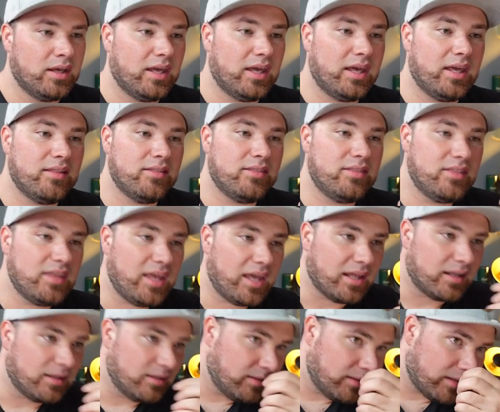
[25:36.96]
And
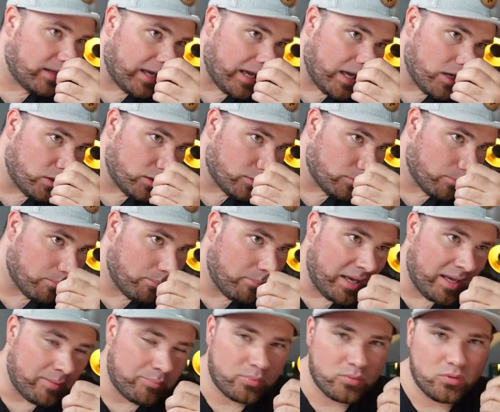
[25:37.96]
then I
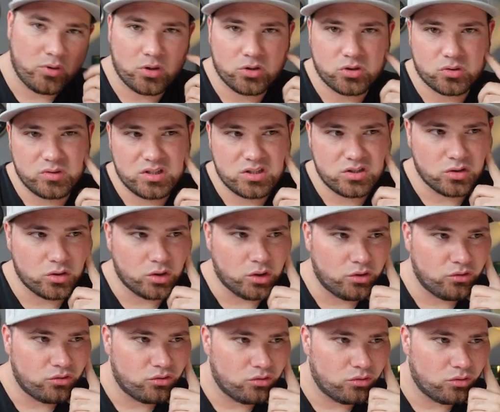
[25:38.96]
map those
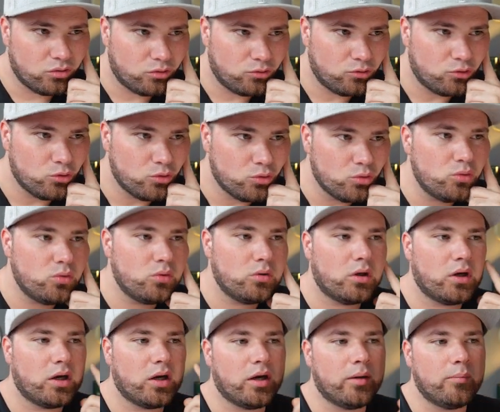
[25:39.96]
results to
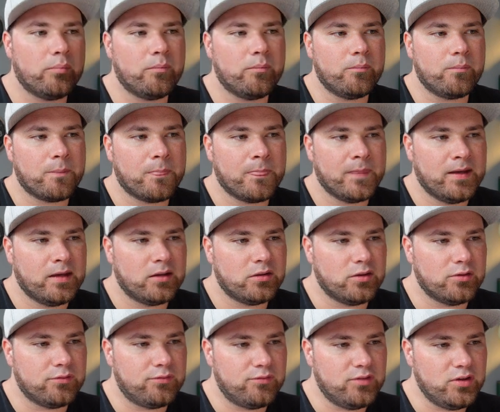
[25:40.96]

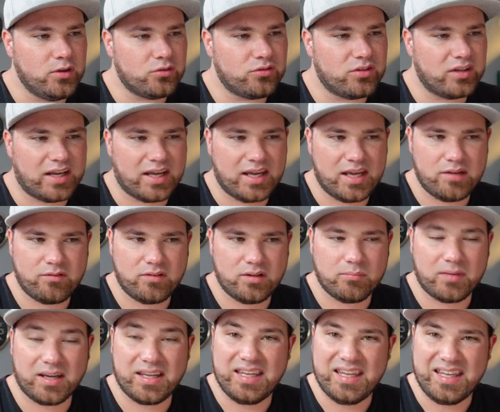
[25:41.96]
the fields that I have
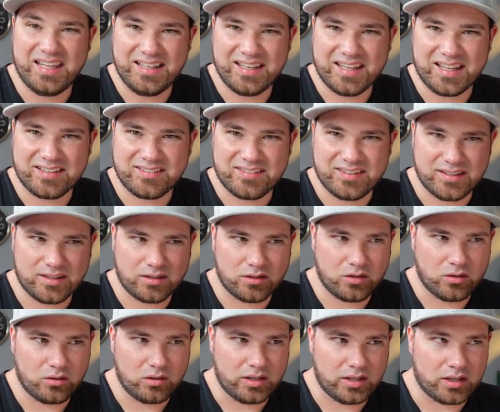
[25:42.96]
in my index in
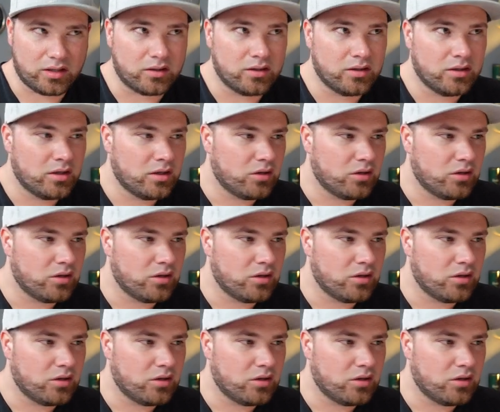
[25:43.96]
Algolia.